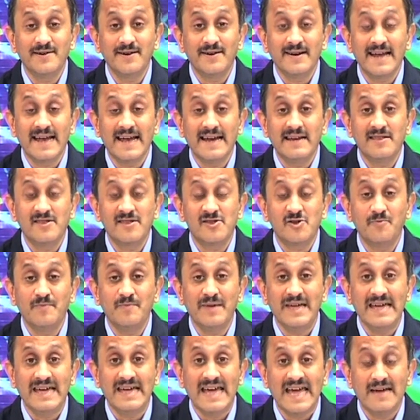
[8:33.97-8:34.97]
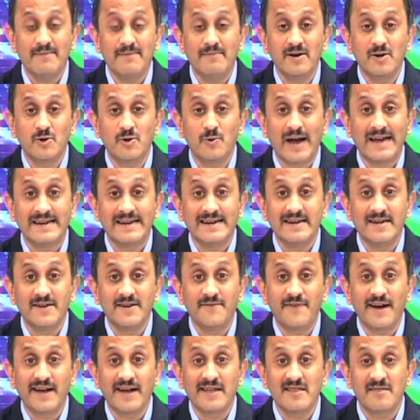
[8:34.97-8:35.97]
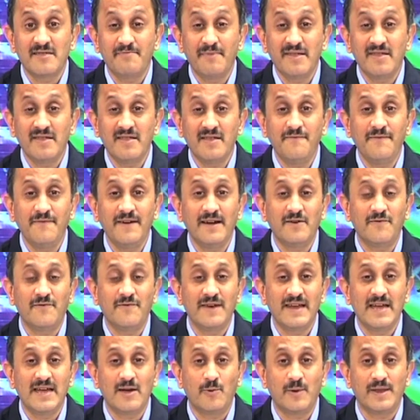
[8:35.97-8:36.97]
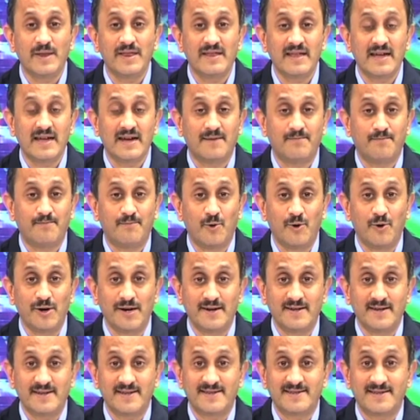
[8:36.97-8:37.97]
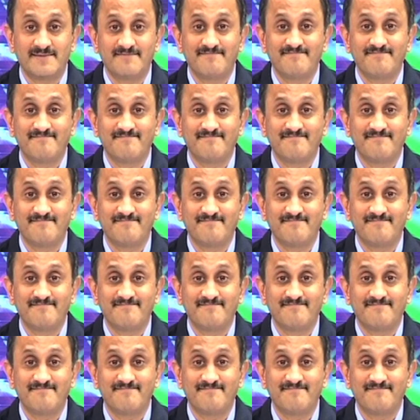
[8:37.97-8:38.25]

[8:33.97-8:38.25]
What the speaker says: relates to being able to identify specific frequency components,